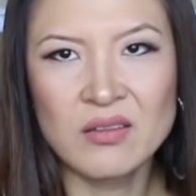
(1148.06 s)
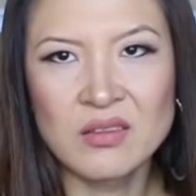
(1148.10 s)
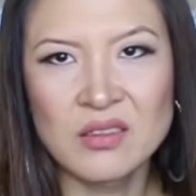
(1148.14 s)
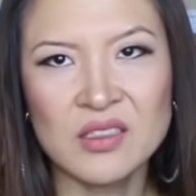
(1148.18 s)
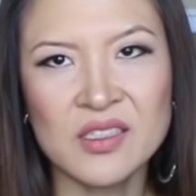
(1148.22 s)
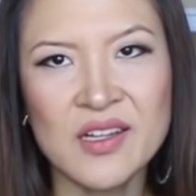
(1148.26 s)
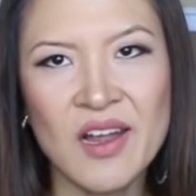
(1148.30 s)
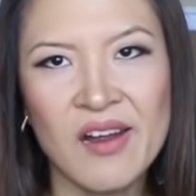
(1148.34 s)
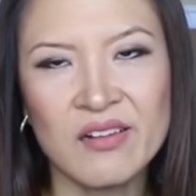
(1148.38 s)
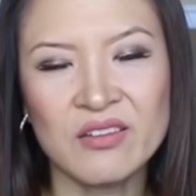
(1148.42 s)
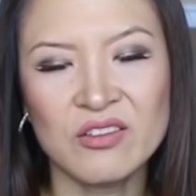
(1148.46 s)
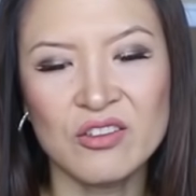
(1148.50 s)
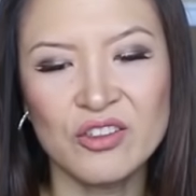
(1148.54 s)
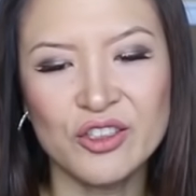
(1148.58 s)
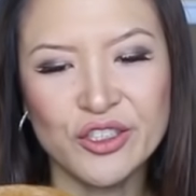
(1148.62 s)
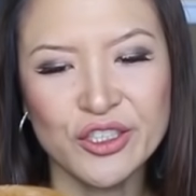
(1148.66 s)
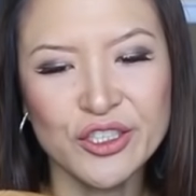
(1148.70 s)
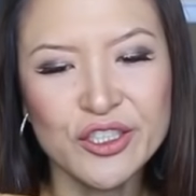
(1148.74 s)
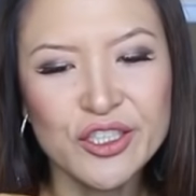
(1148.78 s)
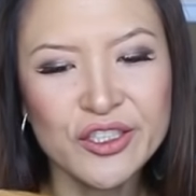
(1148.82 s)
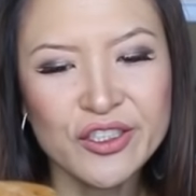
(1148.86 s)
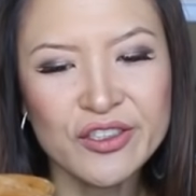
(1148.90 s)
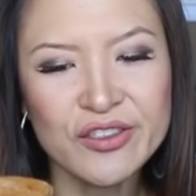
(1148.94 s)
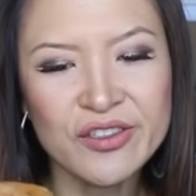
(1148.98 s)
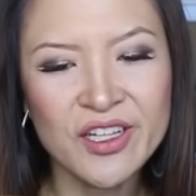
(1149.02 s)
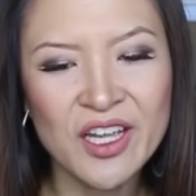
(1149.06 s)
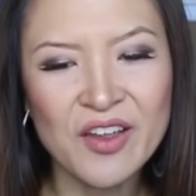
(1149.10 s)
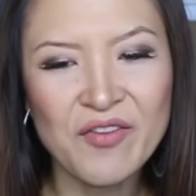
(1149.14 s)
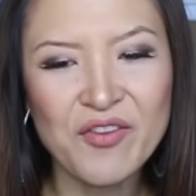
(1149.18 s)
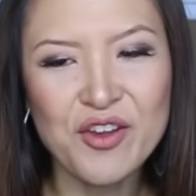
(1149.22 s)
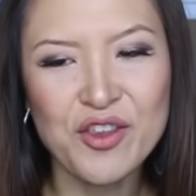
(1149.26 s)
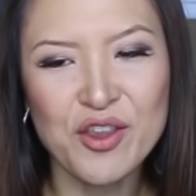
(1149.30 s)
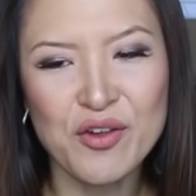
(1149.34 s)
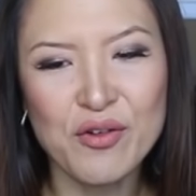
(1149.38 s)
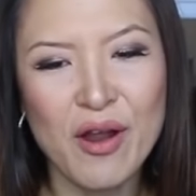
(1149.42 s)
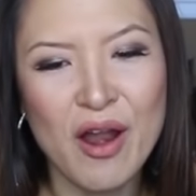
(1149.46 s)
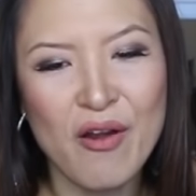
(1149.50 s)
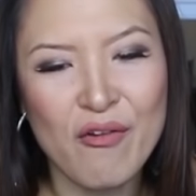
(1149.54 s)
Okay, so usually if
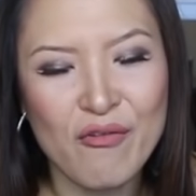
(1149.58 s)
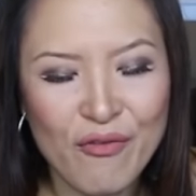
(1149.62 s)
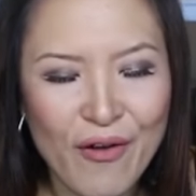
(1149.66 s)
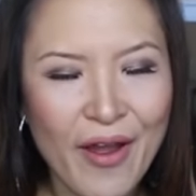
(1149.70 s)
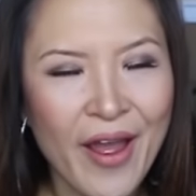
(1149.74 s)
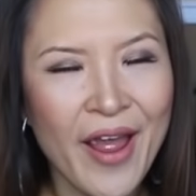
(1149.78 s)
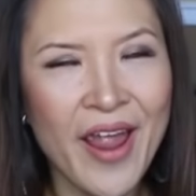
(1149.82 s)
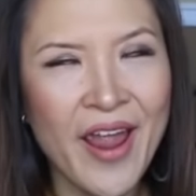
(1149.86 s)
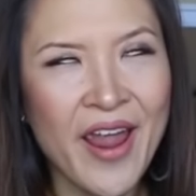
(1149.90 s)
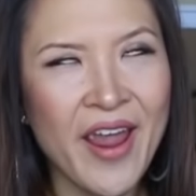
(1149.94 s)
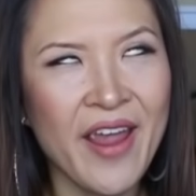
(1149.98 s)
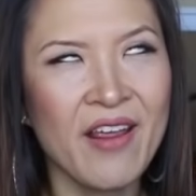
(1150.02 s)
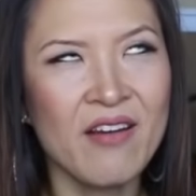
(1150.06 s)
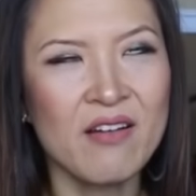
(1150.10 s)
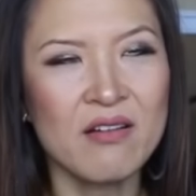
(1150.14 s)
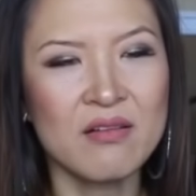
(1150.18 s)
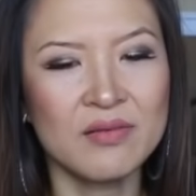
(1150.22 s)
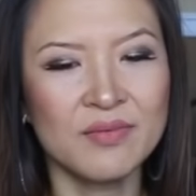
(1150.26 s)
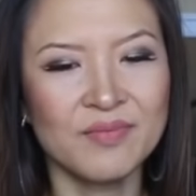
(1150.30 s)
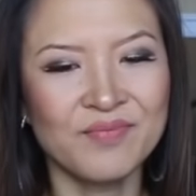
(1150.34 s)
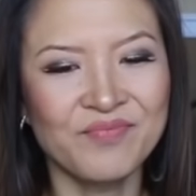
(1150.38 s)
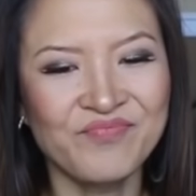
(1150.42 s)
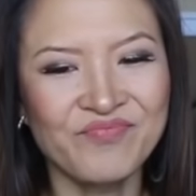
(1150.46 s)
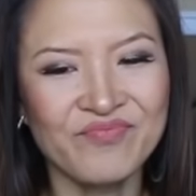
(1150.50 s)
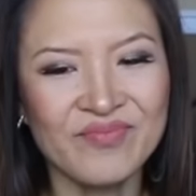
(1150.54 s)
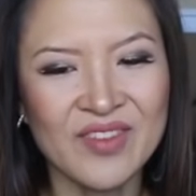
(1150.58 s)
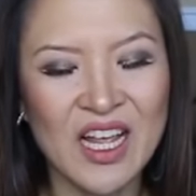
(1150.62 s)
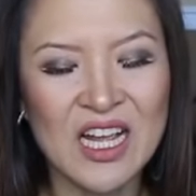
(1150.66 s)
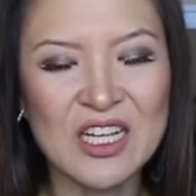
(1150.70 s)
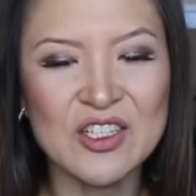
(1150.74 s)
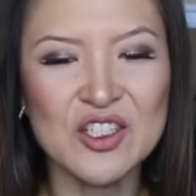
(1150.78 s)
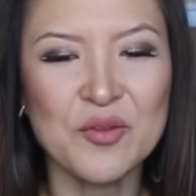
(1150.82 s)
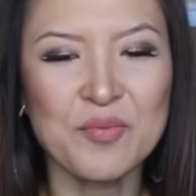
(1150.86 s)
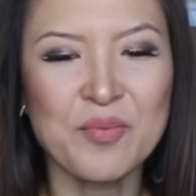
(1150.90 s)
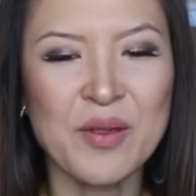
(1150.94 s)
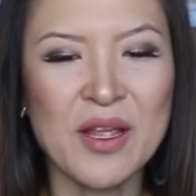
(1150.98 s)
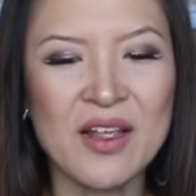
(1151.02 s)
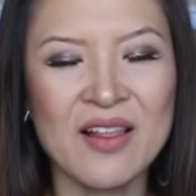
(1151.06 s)
you do it right, it
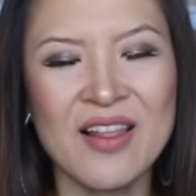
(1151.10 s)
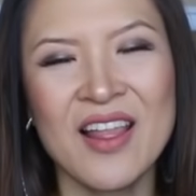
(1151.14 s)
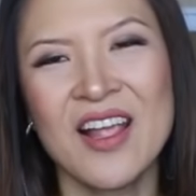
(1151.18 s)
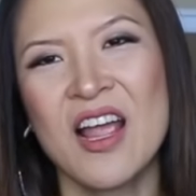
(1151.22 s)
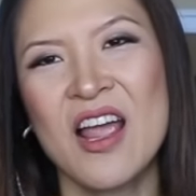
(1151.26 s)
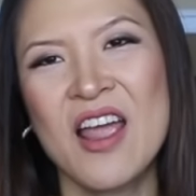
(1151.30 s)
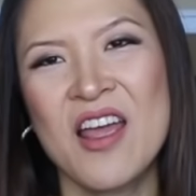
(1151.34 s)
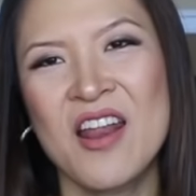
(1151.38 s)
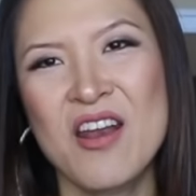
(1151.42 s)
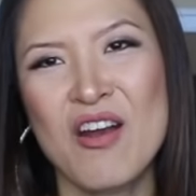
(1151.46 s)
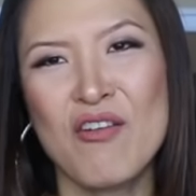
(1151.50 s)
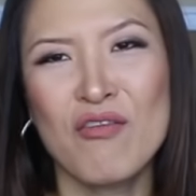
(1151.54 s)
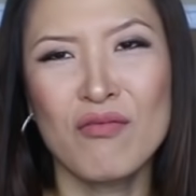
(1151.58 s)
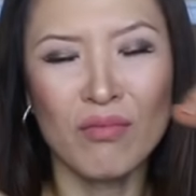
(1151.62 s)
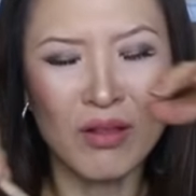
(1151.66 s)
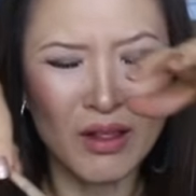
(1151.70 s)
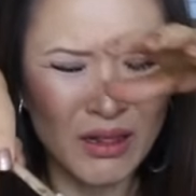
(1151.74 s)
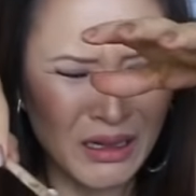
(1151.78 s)
should be like in a